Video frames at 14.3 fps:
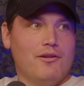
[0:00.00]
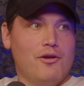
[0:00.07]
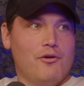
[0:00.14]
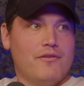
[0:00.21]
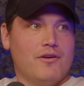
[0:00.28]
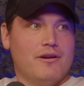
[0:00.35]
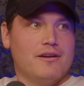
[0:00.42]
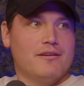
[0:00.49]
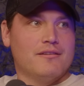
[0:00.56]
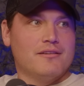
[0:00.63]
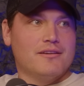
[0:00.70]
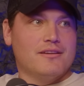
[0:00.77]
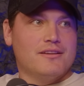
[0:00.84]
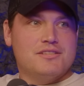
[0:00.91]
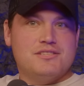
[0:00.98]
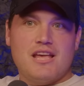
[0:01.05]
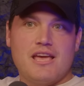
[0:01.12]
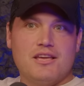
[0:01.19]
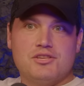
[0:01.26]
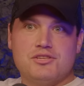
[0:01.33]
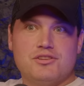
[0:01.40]
over and
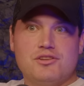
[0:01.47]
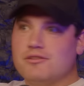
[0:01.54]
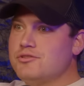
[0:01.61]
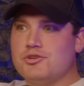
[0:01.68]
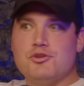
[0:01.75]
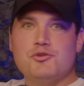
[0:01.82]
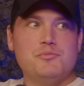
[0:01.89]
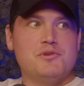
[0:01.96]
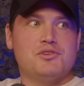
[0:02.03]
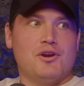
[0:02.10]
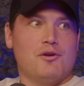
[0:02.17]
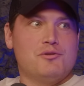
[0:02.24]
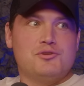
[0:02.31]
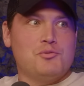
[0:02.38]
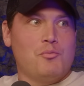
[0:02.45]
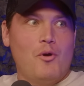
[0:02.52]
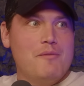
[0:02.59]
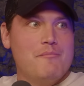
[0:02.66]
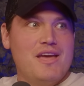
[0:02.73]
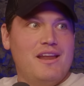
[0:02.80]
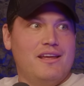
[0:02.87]
say, "Excuse me, sir, it's just
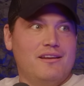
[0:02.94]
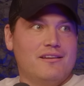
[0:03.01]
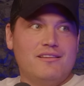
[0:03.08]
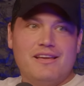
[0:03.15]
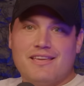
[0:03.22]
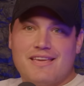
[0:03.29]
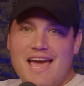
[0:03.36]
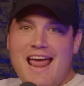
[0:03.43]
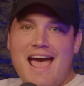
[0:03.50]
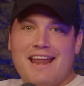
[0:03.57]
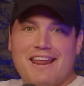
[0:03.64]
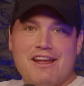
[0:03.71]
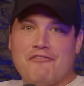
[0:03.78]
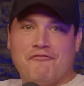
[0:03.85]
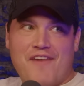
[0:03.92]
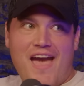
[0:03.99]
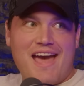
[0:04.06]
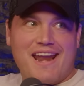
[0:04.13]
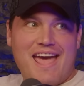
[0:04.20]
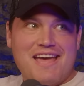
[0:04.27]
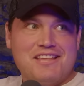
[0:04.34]
one minute." He's like, "Get out of here,
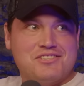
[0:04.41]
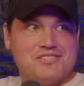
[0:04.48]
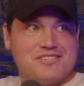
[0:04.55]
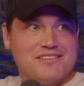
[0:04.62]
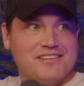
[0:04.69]
fat ass."